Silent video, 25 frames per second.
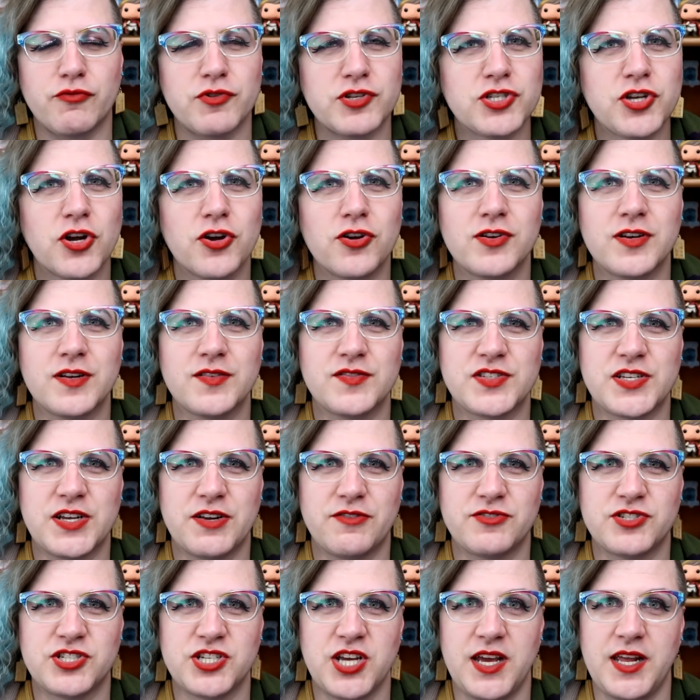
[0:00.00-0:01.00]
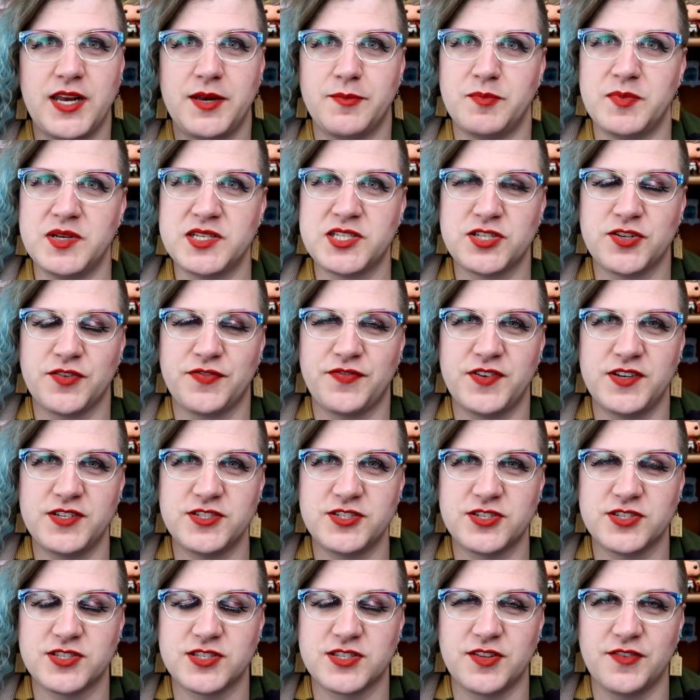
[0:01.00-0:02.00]
return of Sarah Jane. Mr.
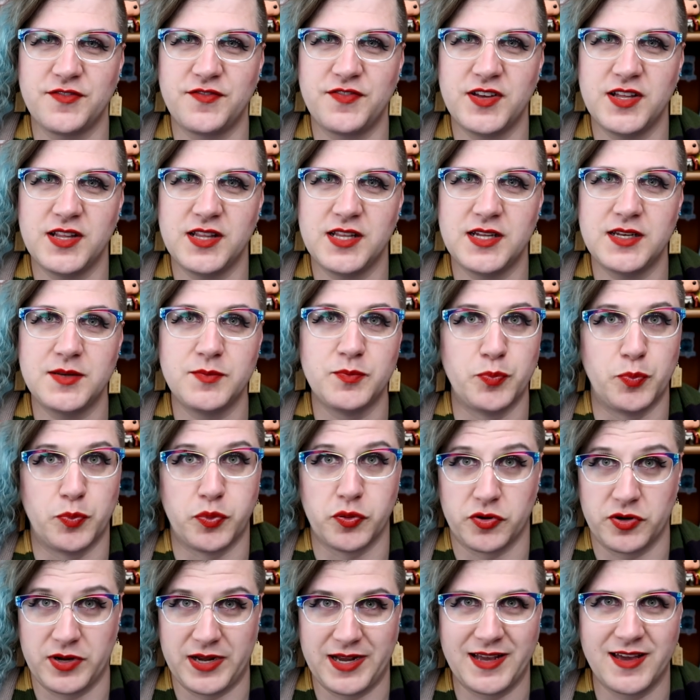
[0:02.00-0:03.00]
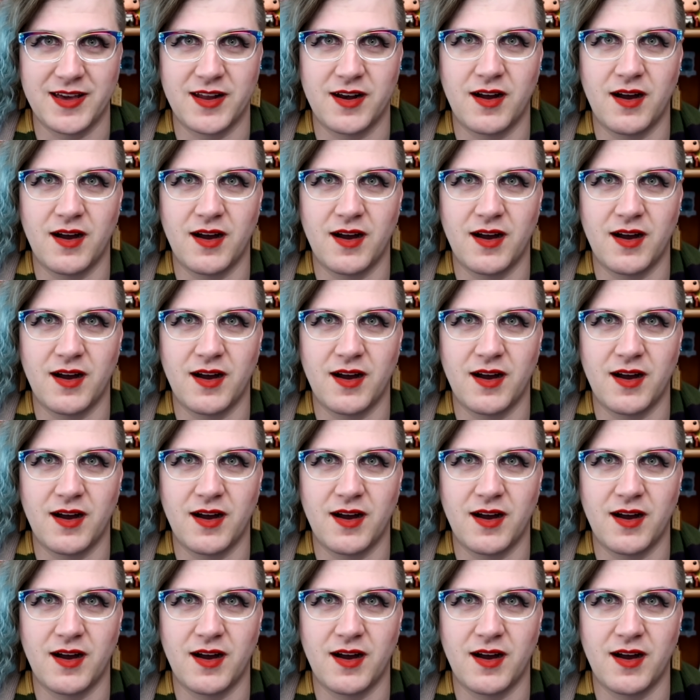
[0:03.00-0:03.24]
Finch is the villain. Bring it